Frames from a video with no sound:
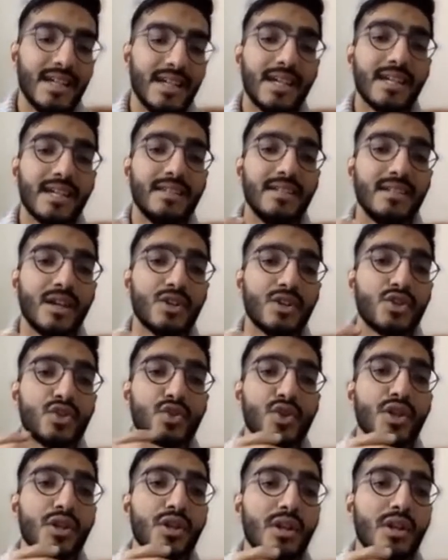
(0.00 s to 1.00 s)
Ihdina
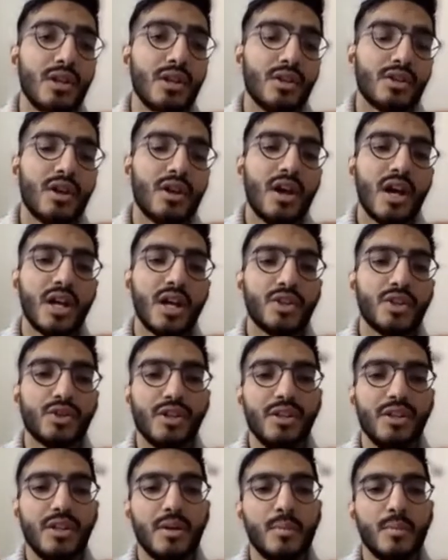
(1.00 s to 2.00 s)

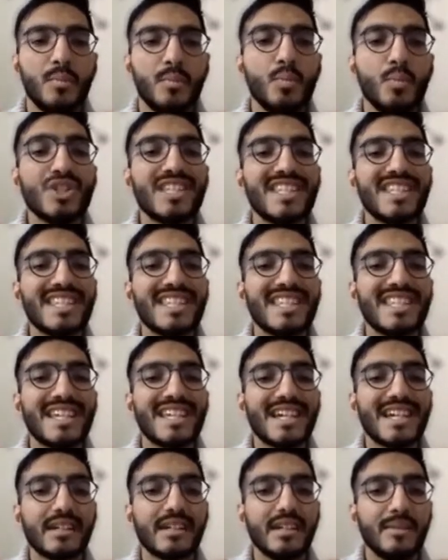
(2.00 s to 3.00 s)
as-sirata
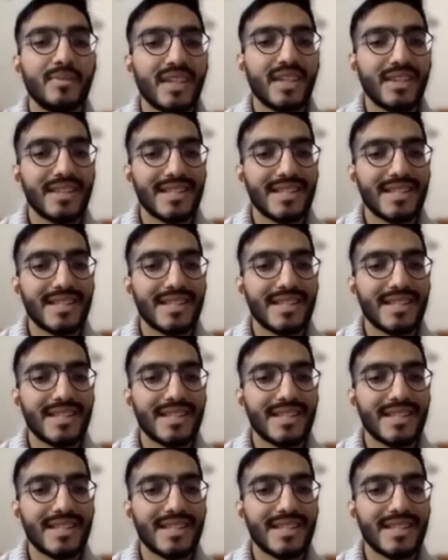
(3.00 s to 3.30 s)
al-mustaqim.